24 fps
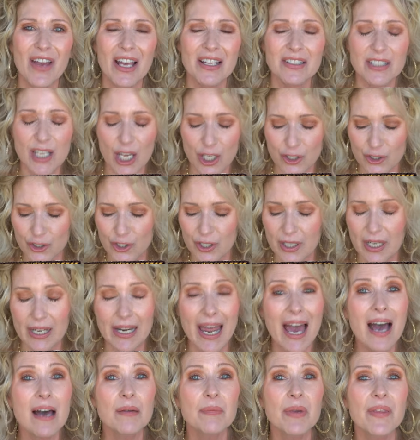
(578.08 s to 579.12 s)
Foundation, and
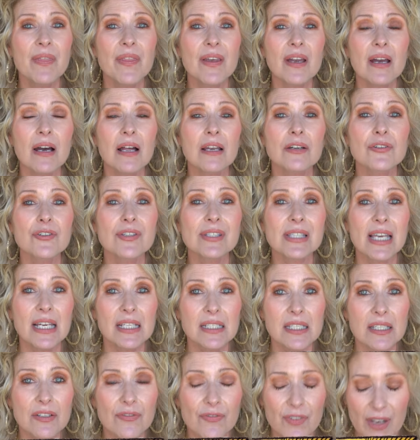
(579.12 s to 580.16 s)
I'm in the color
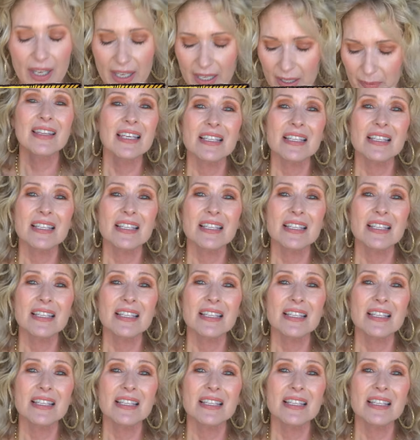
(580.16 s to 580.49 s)
Santa Fe.